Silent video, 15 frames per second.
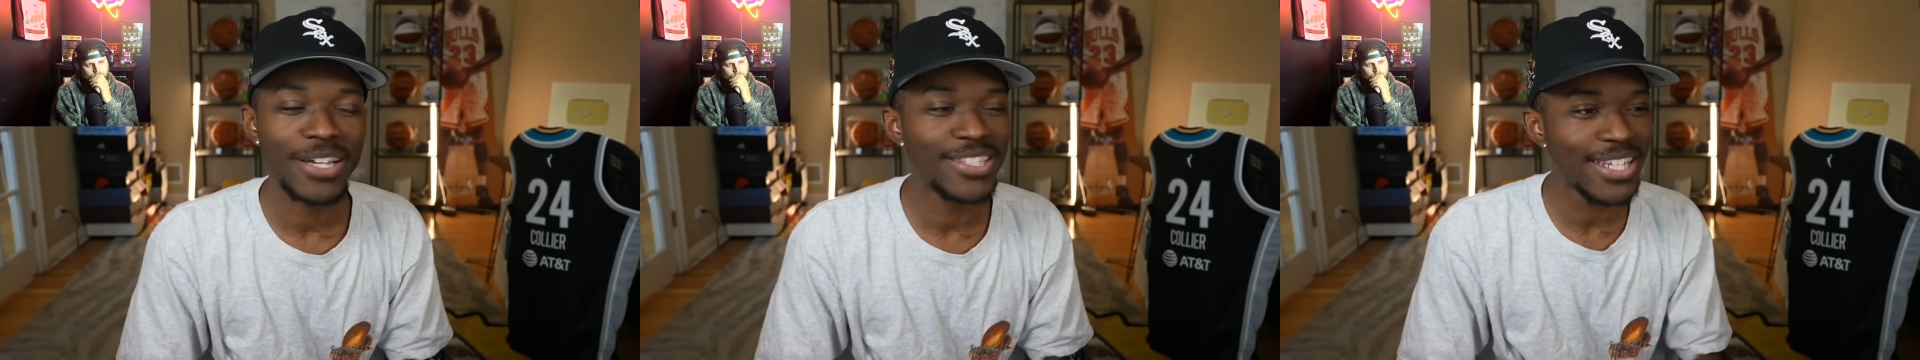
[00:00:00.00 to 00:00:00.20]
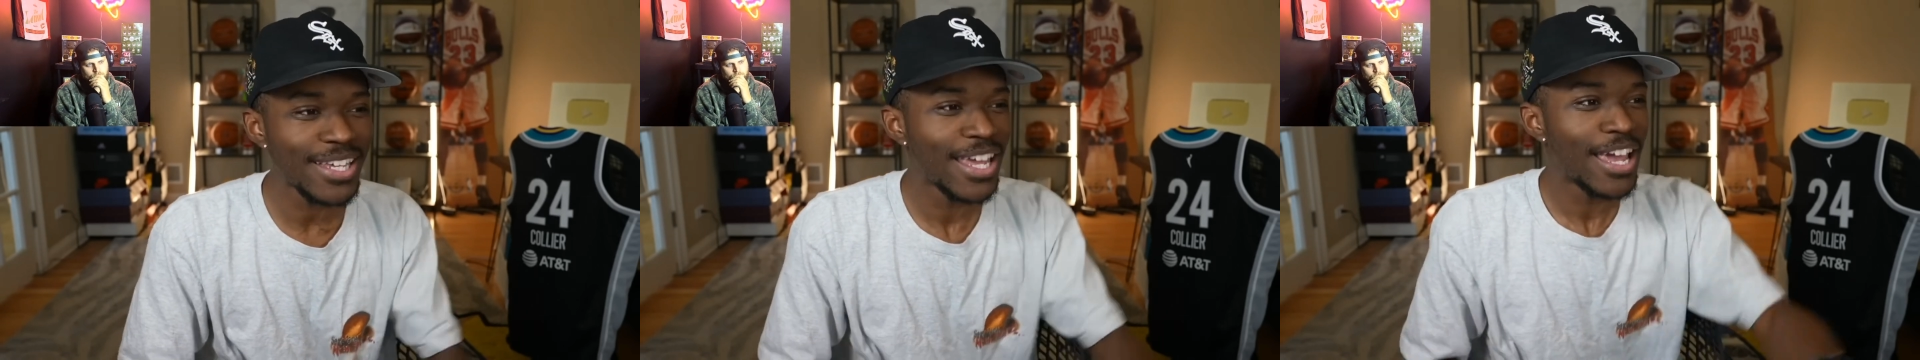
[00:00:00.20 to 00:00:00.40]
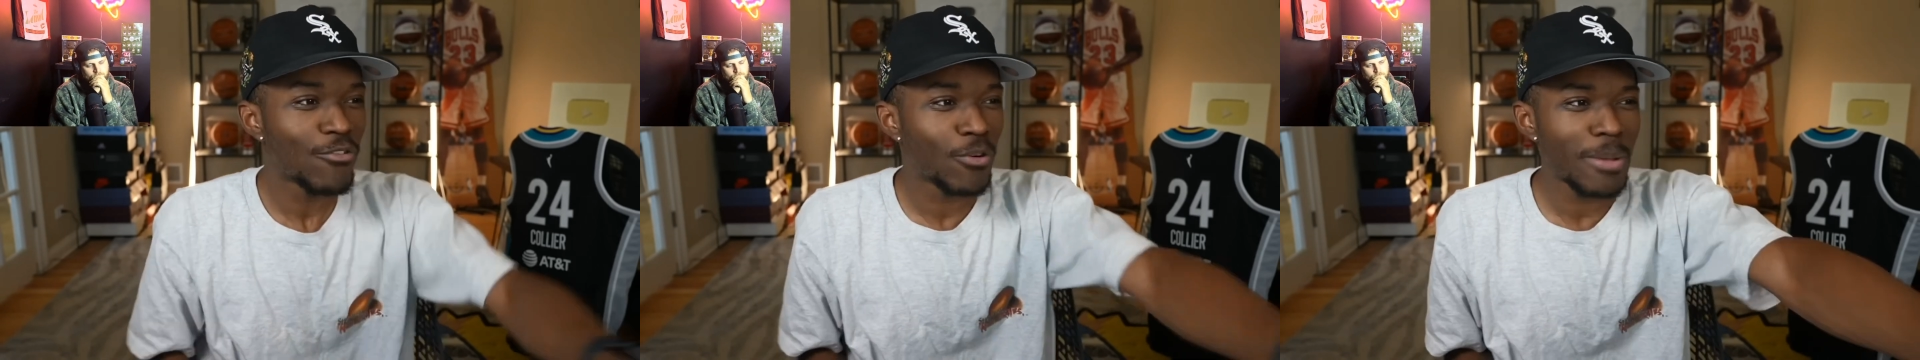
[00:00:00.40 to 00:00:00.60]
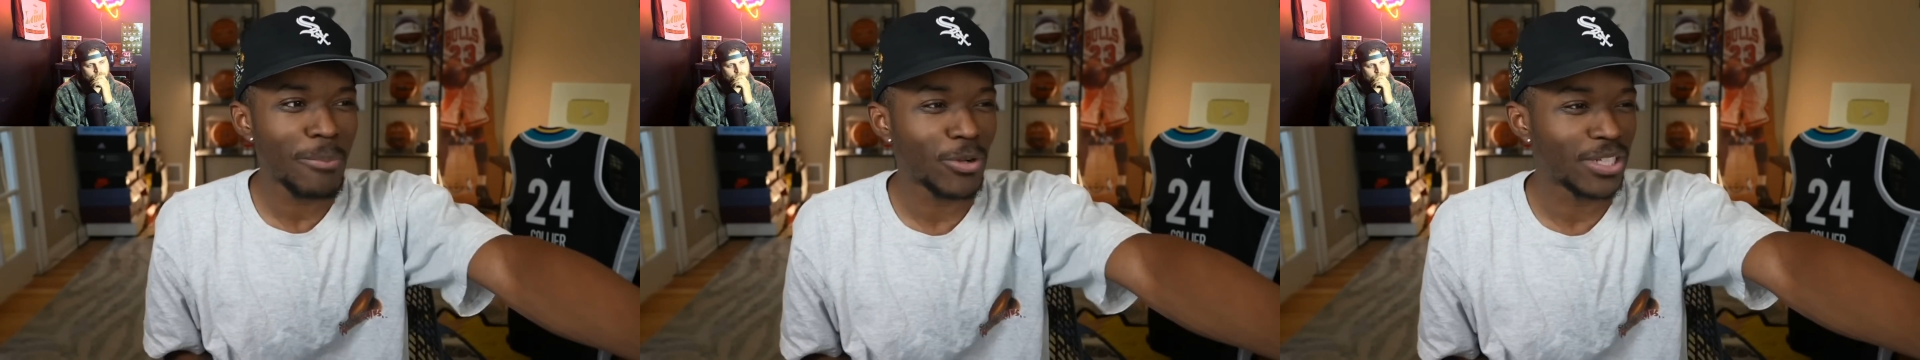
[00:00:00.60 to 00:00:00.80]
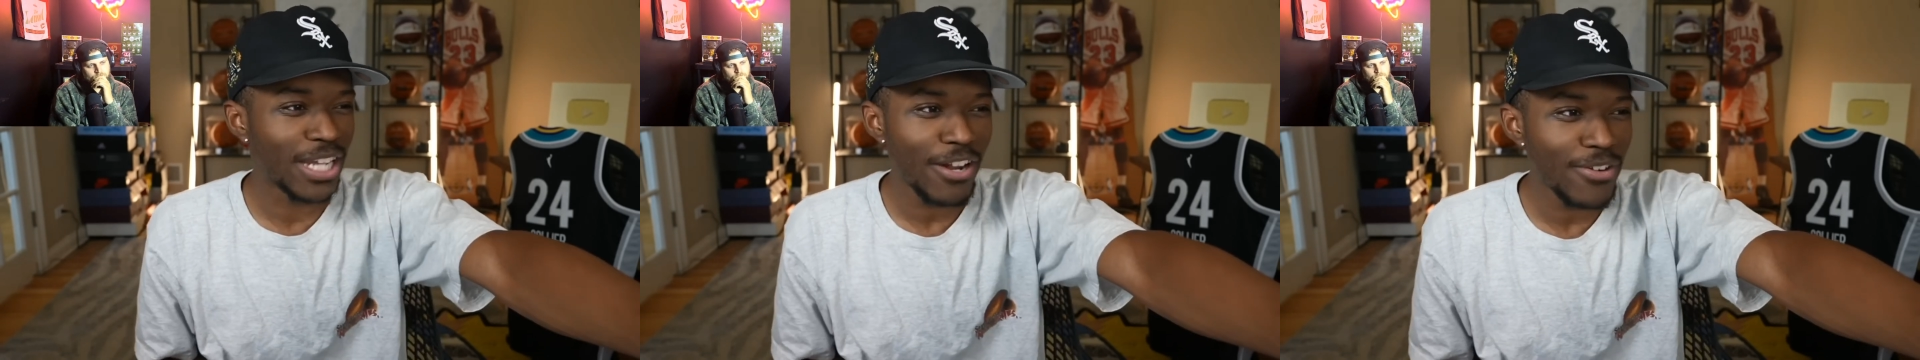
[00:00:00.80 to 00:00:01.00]
Because
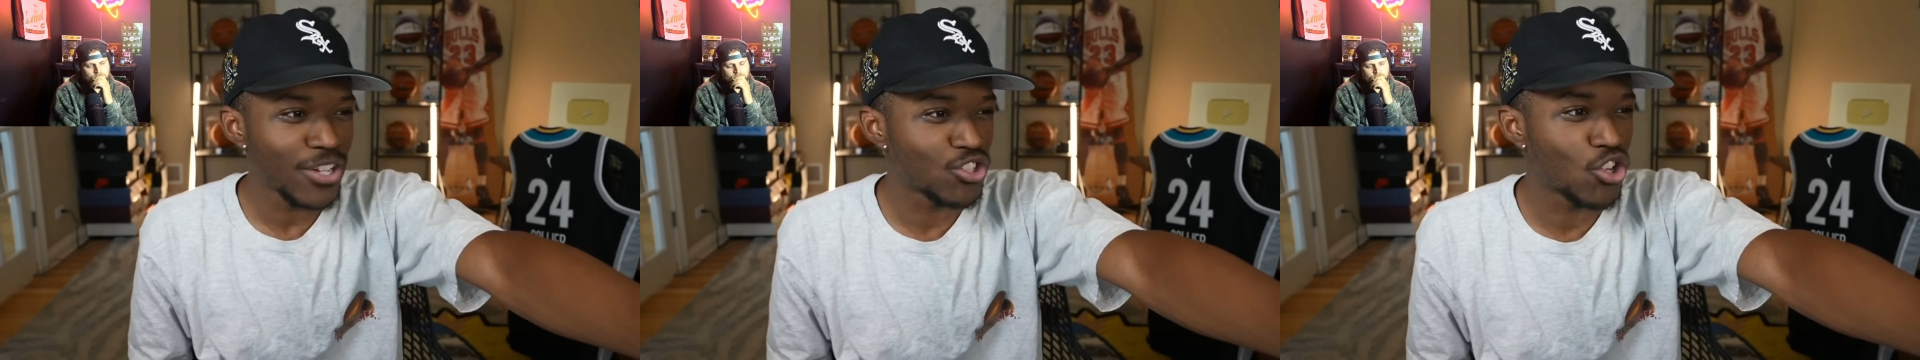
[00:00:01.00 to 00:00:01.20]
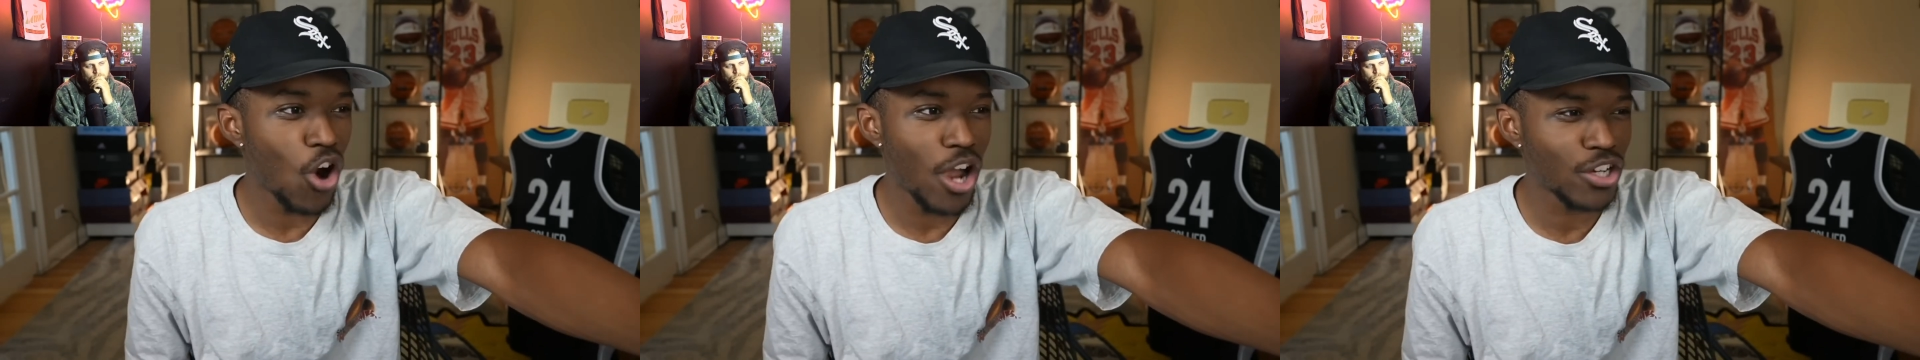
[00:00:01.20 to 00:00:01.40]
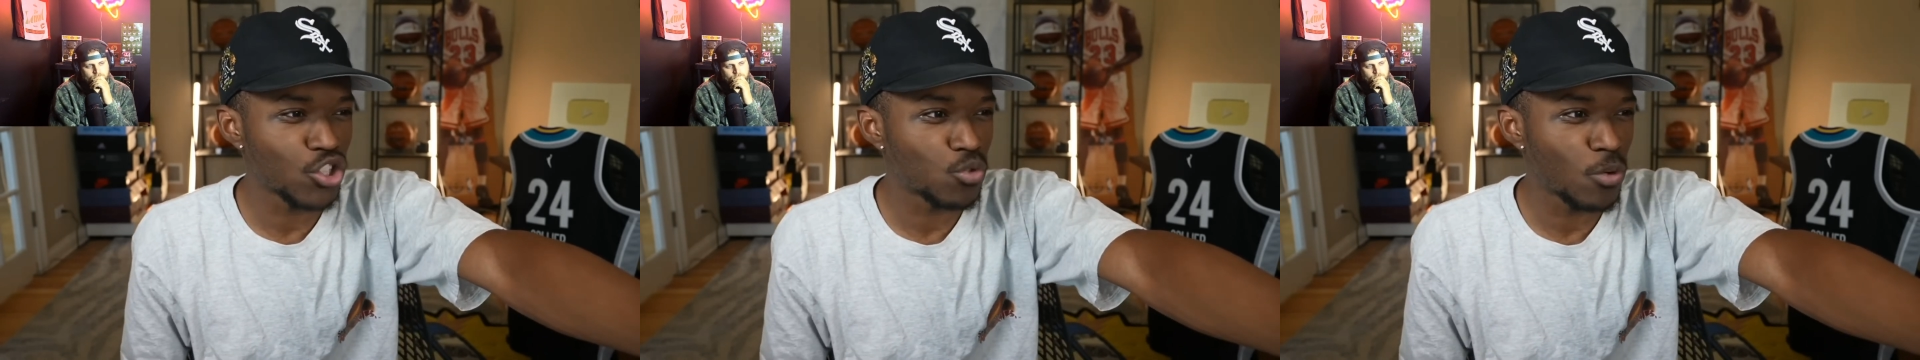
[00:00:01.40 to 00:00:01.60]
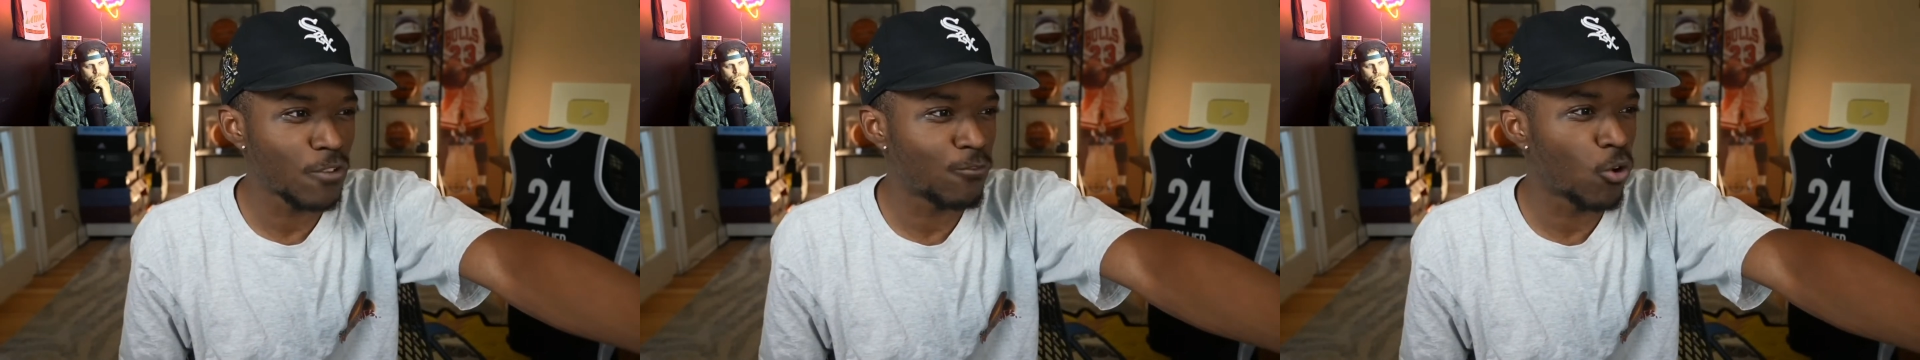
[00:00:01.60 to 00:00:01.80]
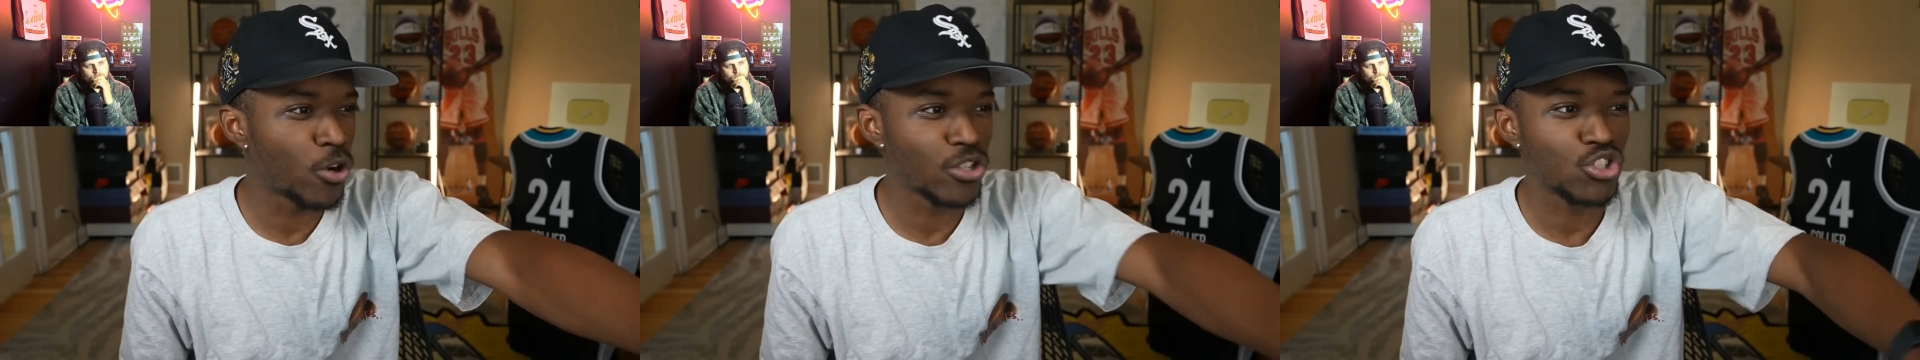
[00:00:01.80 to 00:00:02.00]
remember, Darius Garland is
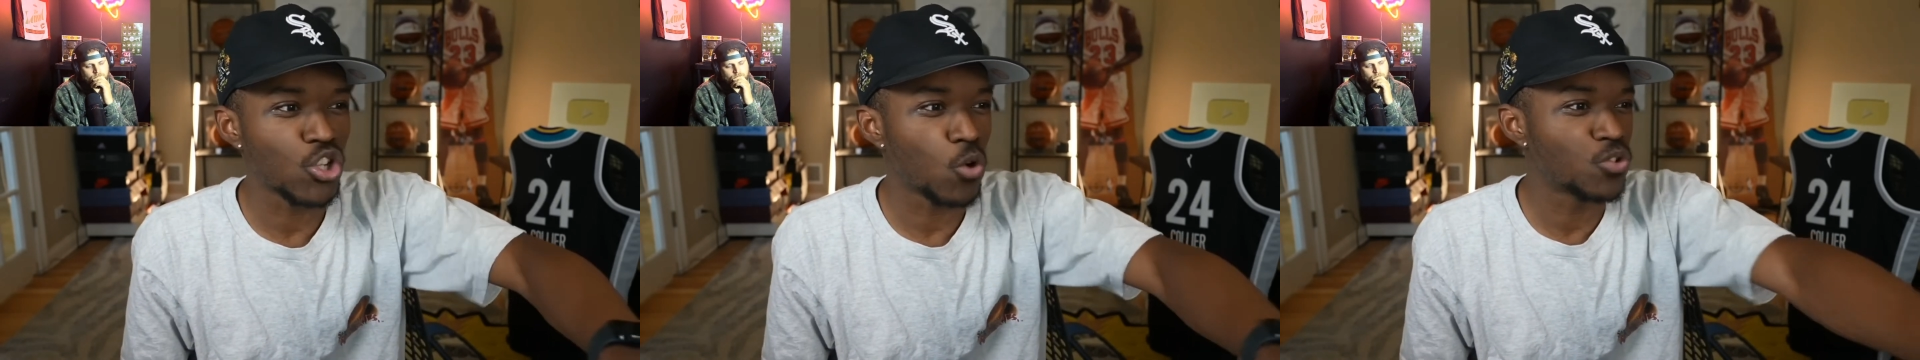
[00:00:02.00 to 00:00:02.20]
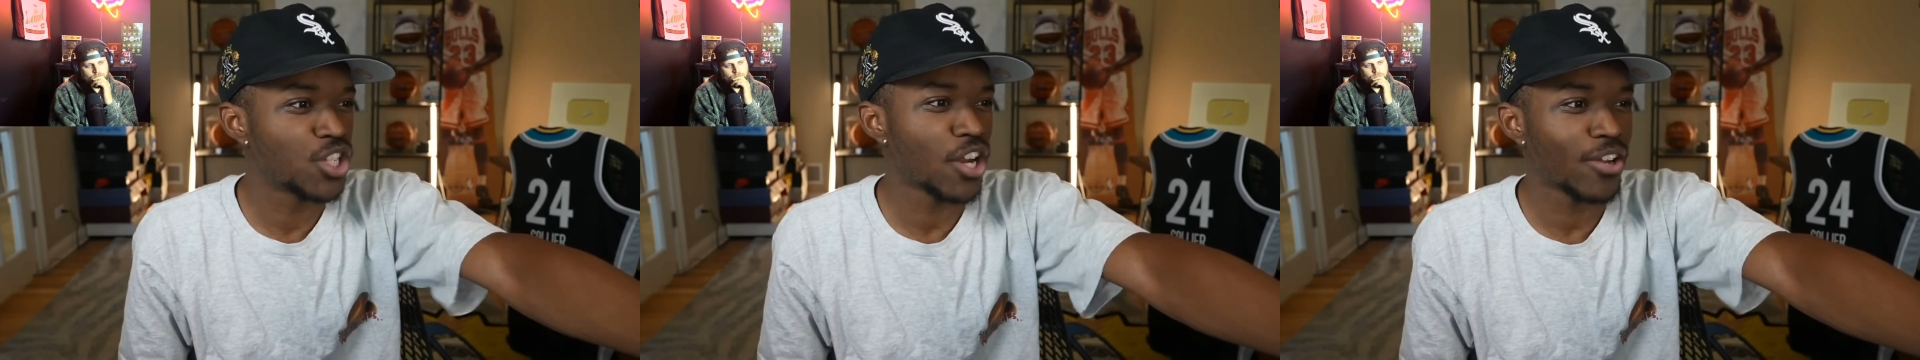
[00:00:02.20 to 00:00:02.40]
24 years old,